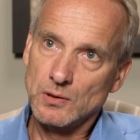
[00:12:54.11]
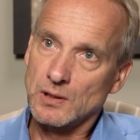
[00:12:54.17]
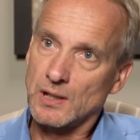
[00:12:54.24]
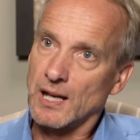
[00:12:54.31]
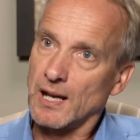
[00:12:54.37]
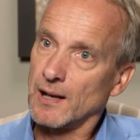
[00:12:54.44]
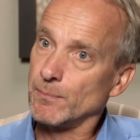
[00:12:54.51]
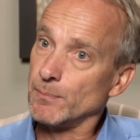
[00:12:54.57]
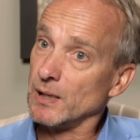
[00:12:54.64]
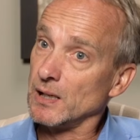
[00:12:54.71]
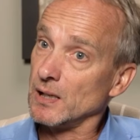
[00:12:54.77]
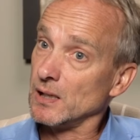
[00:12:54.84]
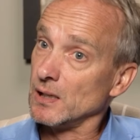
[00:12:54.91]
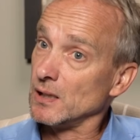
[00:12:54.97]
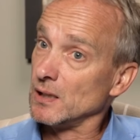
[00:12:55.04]
can
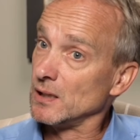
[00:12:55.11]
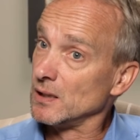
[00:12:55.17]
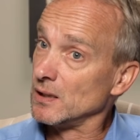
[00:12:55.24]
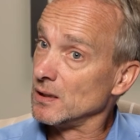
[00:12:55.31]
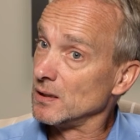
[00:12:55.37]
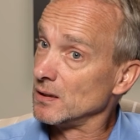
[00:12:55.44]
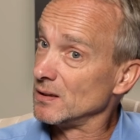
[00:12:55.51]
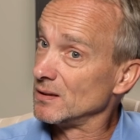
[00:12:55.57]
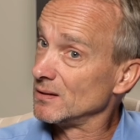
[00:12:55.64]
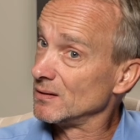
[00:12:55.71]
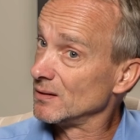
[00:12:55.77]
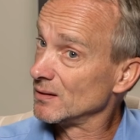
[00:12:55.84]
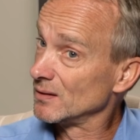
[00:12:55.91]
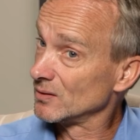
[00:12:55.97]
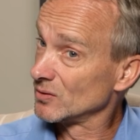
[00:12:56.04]

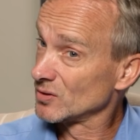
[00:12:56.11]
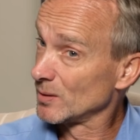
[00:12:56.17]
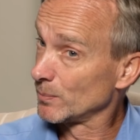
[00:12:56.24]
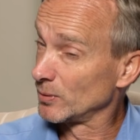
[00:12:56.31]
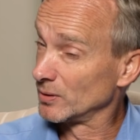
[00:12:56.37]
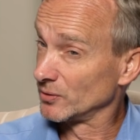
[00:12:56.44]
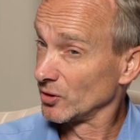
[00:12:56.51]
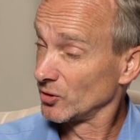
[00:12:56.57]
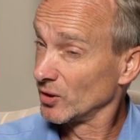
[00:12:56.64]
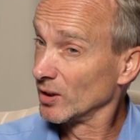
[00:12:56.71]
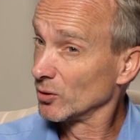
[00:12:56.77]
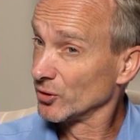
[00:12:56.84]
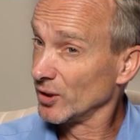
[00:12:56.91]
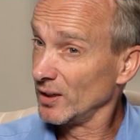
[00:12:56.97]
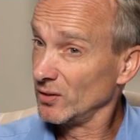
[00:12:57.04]
be as simple as a
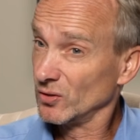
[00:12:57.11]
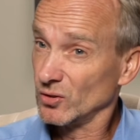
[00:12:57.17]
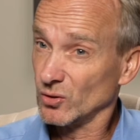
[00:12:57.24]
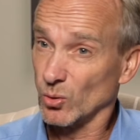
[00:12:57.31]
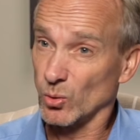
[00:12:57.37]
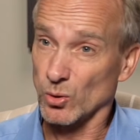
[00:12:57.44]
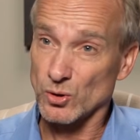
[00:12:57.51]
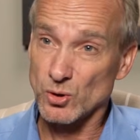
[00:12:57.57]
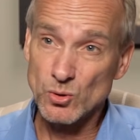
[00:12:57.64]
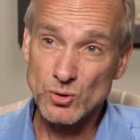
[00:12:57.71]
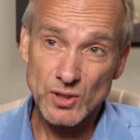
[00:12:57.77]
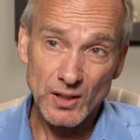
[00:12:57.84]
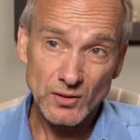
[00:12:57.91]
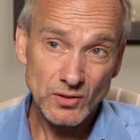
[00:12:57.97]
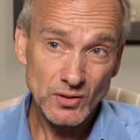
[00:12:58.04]
single sentence or 2
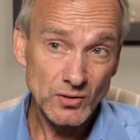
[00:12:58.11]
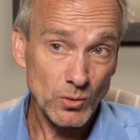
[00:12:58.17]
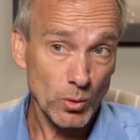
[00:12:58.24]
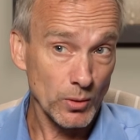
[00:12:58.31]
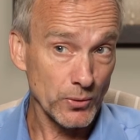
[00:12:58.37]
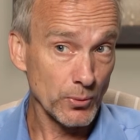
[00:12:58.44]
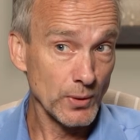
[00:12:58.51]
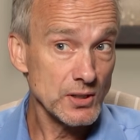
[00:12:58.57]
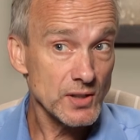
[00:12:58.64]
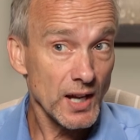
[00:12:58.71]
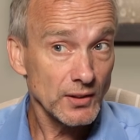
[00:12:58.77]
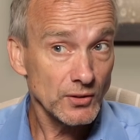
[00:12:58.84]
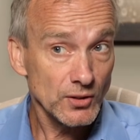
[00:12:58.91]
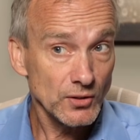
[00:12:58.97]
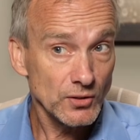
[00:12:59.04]
sentences or 3
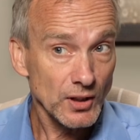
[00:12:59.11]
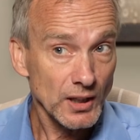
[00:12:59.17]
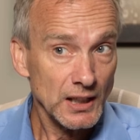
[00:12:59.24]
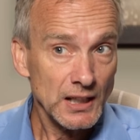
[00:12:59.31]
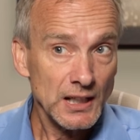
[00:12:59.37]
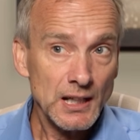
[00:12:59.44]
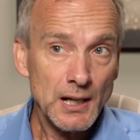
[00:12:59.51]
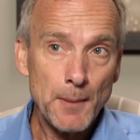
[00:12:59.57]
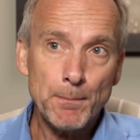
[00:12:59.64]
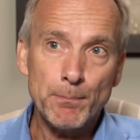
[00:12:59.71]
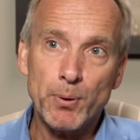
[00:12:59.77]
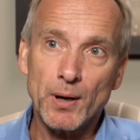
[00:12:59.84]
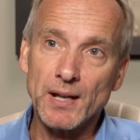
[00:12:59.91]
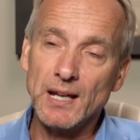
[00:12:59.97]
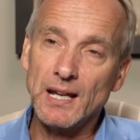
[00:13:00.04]
sentences.
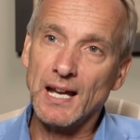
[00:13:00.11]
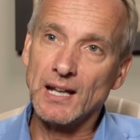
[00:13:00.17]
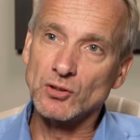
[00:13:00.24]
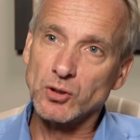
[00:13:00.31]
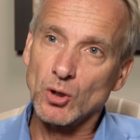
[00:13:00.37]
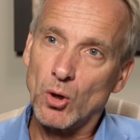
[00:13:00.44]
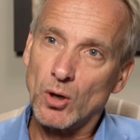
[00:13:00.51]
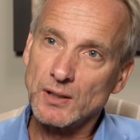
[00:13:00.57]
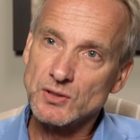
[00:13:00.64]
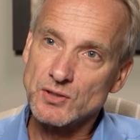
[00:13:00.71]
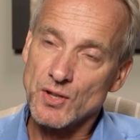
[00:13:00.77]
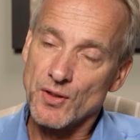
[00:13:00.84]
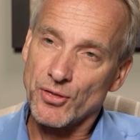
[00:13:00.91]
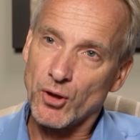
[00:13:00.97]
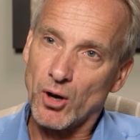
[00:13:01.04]
But as long as
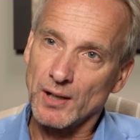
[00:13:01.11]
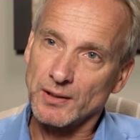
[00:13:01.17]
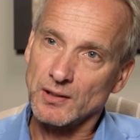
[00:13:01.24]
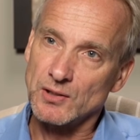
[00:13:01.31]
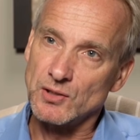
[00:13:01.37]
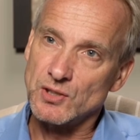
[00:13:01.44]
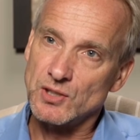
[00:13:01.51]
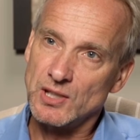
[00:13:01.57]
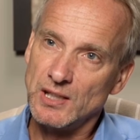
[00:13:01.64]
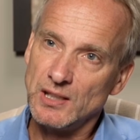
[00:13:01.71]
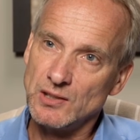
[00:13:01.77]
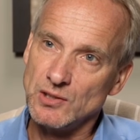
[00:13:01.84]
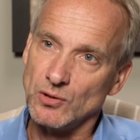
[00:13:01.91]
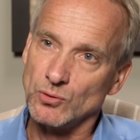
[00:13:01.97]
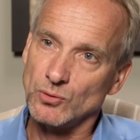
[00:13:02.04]
the thought
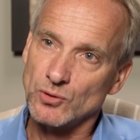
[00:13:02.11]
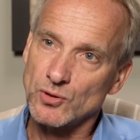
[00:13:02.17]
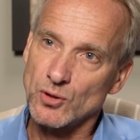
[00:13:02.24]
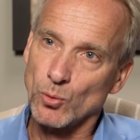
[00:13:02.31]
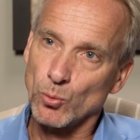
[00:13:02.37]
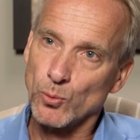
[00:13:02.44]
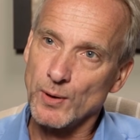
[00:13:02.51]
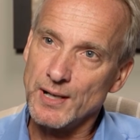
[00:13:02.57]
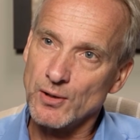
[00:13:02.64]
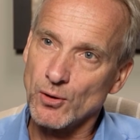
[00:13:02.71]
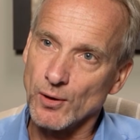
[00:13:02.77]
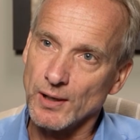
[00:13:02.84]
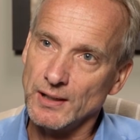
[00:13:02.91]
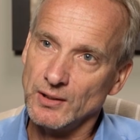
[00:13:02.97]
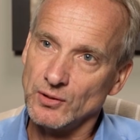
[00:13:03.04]
continues, the
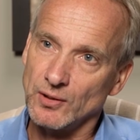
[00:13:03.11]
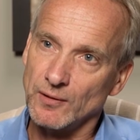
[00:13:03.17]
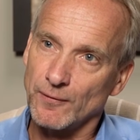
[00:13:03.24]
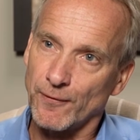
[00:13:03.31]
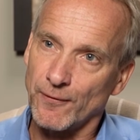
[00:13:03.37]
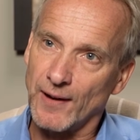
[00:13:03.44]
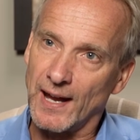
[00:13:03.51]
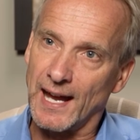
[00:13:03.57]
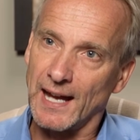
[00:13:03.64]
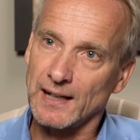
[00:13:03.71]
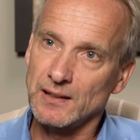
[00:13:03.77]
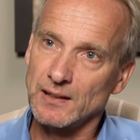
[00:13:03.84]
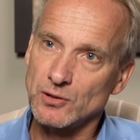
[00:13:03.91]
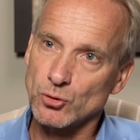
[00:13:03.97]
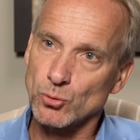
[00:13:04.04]
reader is in
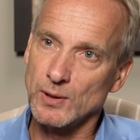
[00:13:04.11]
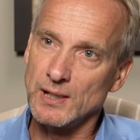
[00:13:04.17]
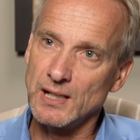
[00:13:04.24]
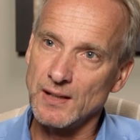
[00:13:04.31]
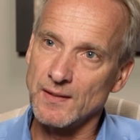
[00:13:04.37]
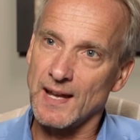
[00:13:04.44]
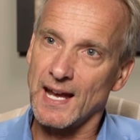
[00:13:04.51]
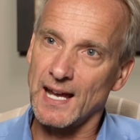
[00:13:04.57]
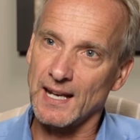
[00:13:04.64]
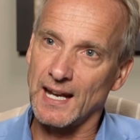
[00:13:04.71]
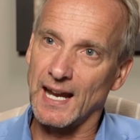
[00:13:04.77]
fact treating that